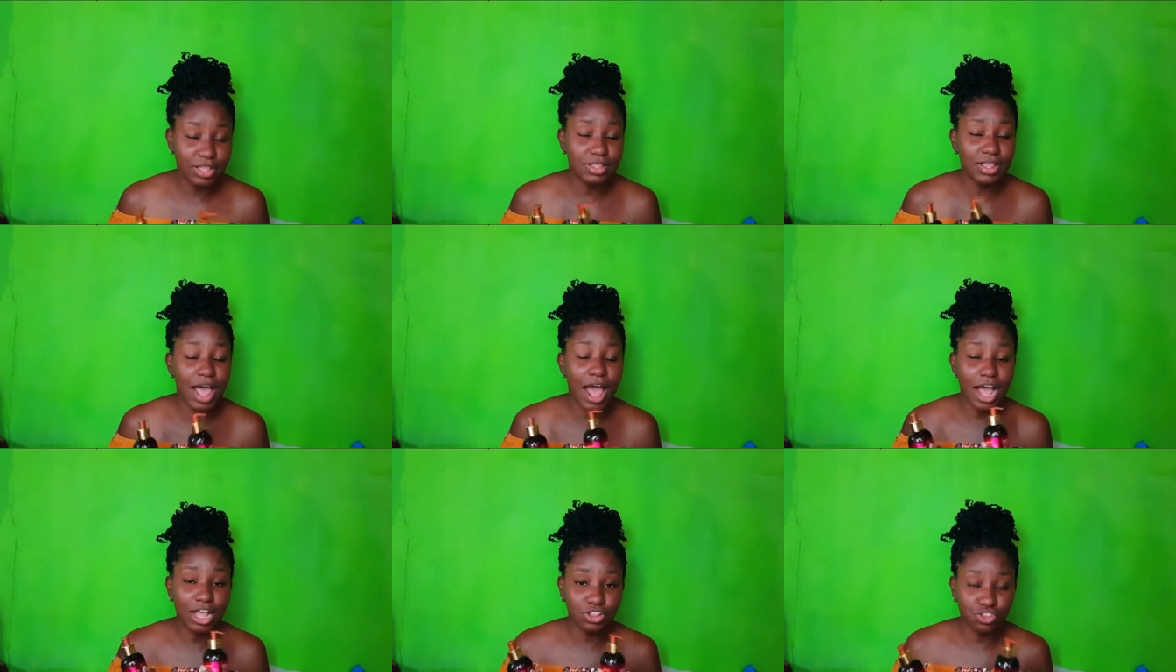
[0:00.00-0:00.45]
it
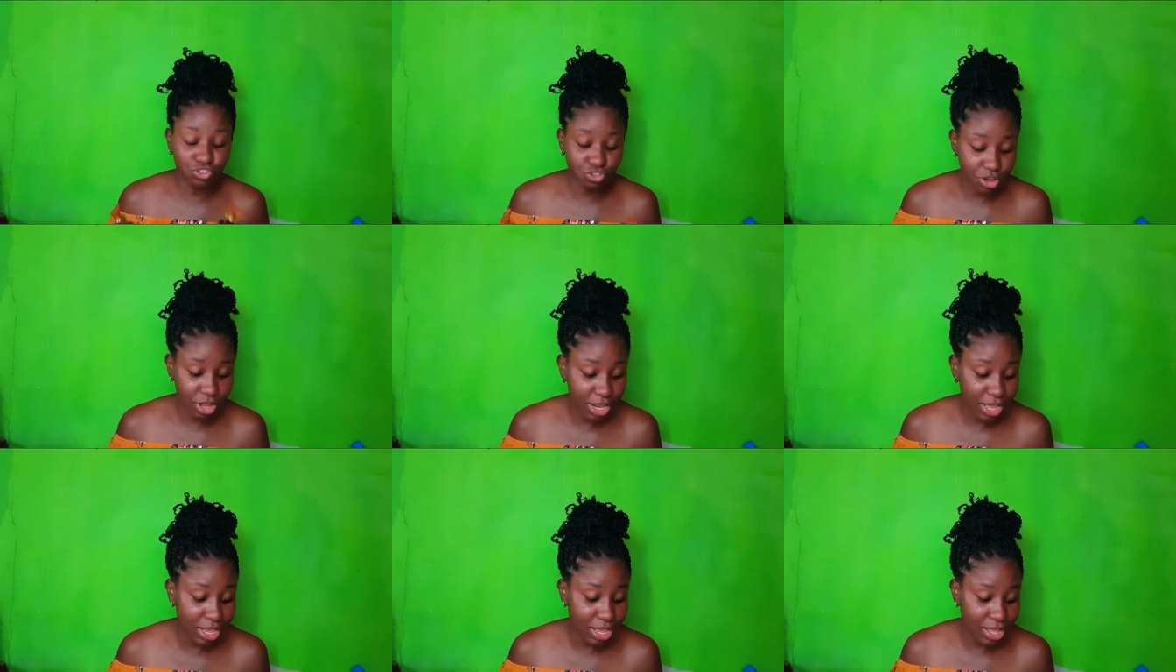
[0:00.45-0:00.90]

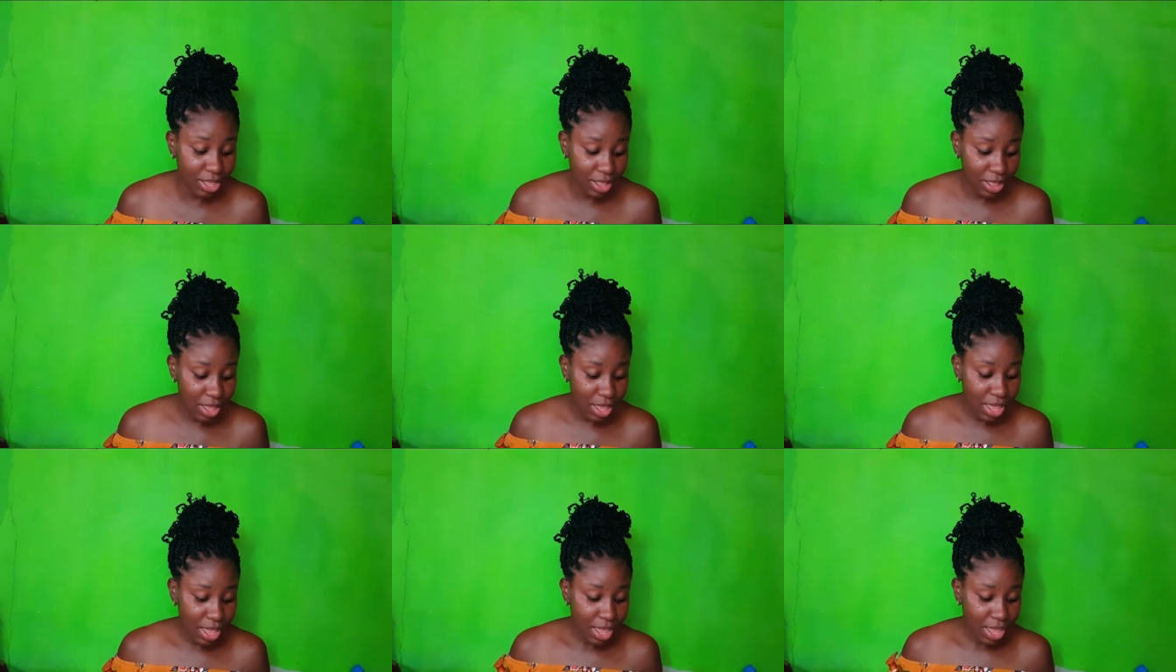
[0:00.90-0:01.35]
actually
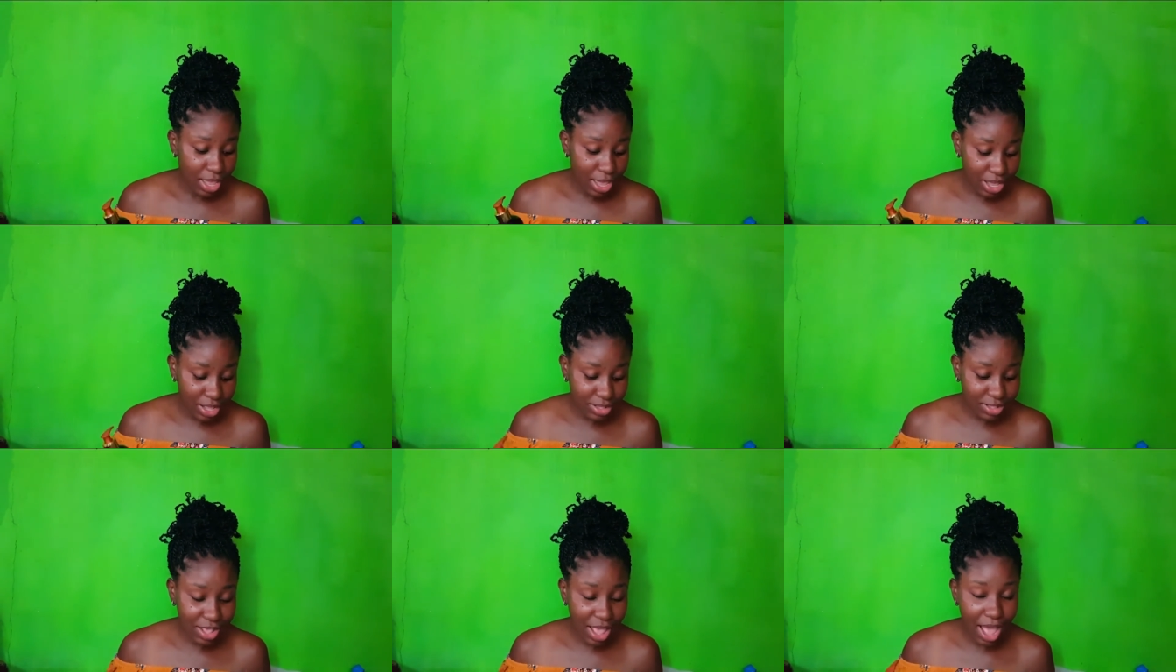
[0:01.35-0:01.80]

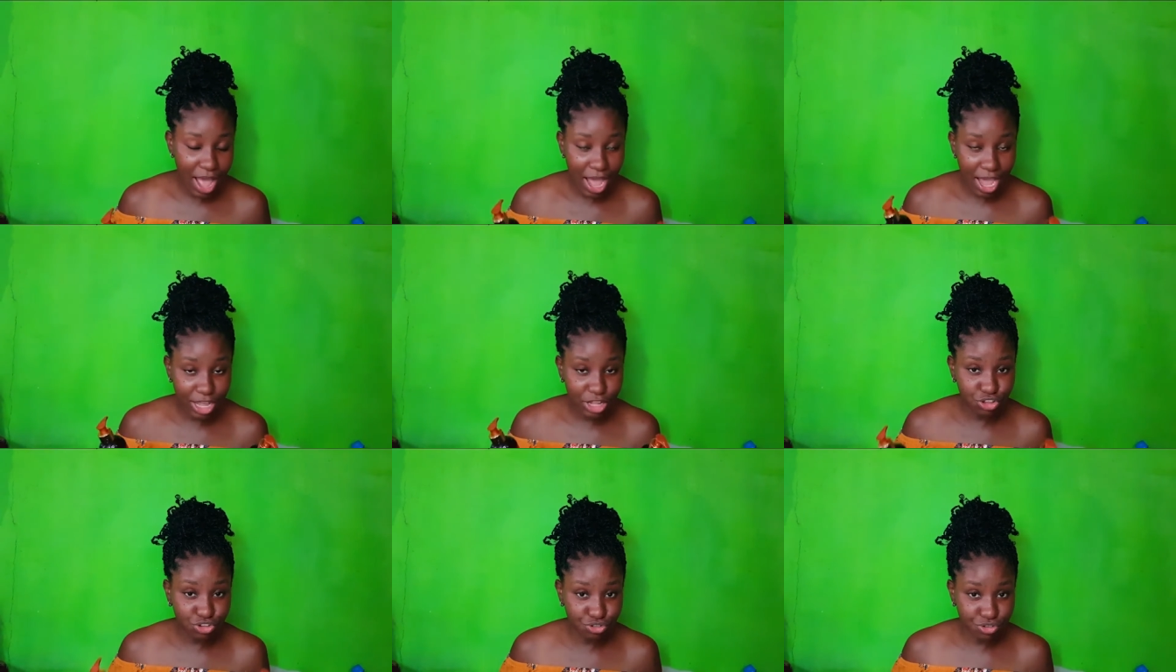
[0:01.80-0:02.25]
is
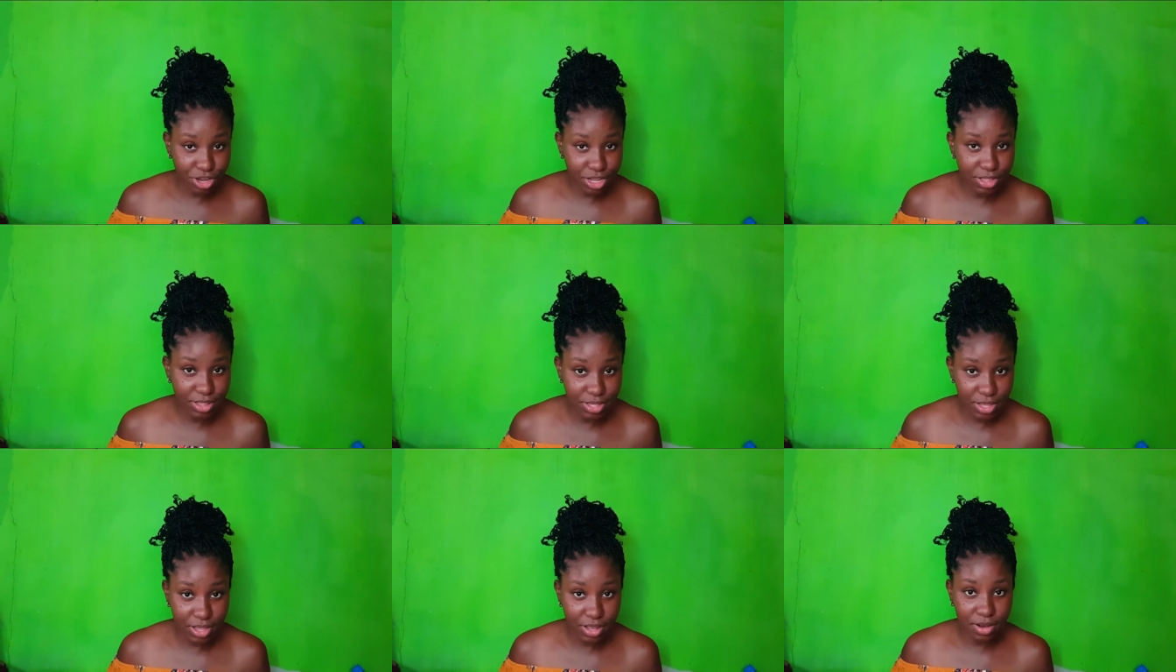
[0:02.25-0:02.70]

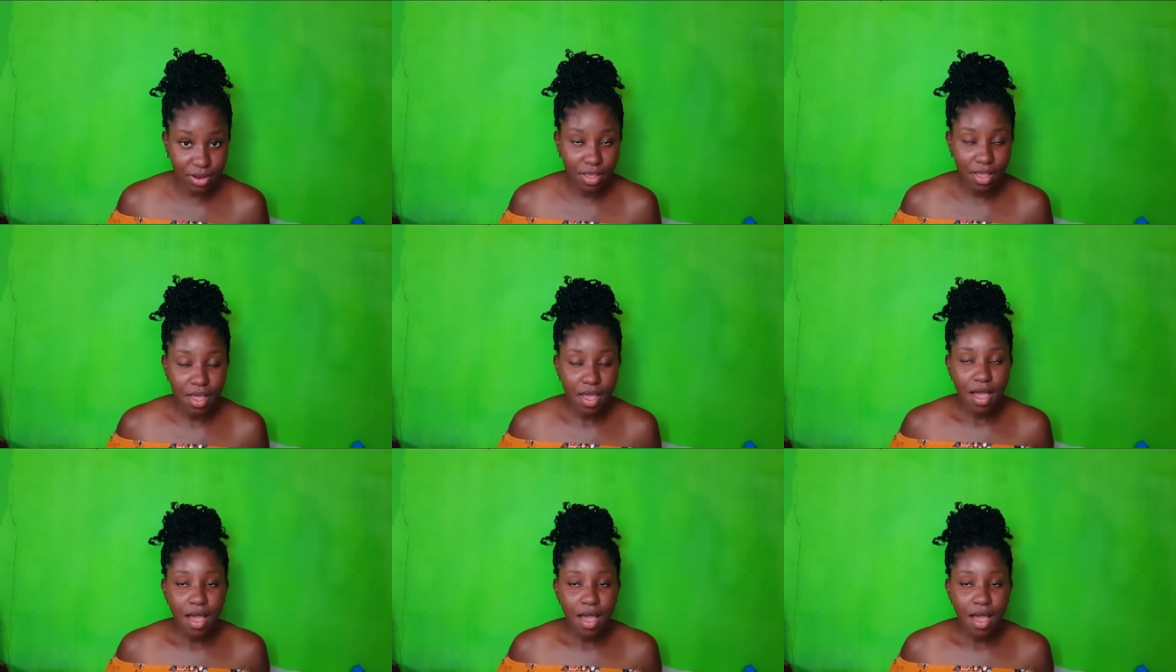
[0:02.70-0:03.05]
hydrating.